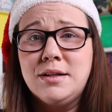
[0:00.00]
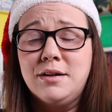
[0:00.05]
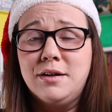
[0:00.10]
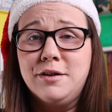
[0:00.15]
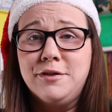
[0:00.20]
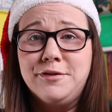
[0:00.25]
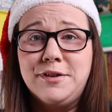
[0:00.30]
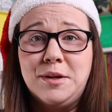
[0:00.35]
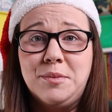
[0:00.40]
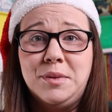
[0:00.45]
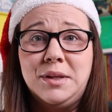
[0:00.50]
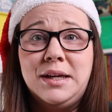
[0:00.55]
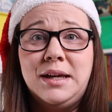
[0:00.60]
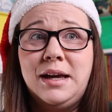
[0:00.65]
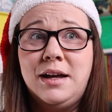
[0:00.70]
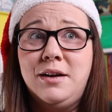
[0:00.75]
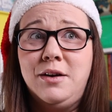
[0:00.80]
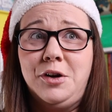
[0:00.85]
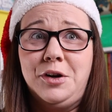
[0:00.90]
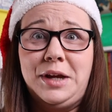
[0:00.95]
in our family,
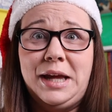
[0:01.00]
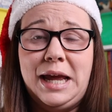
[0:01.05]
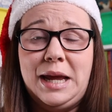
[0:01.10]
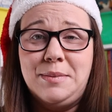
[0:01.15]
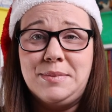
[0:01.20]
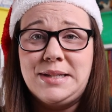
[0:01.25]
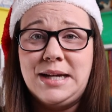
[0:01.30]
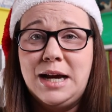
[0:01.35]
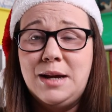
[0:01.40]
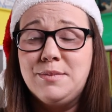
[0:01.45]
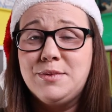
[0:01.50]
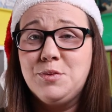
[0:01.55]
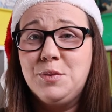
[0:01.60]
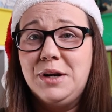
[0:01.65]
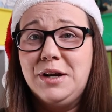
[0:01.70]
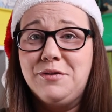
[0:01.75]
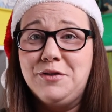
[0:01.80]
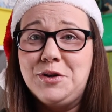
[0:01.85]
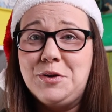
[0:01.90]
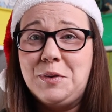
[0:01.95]
at our game times,
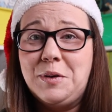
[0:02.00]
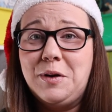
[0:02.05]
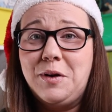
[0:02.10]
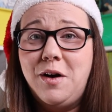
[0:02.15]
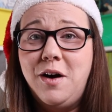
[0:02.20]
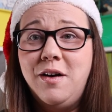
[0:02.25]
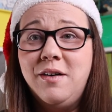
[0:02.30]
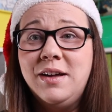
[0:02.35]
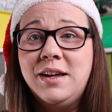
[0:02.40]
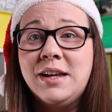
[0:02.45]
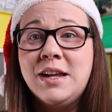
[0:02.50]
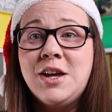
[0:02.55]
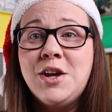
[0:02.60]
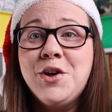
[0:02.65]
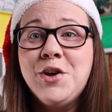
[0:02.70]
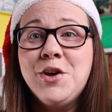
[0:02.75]
whatever you want to call it.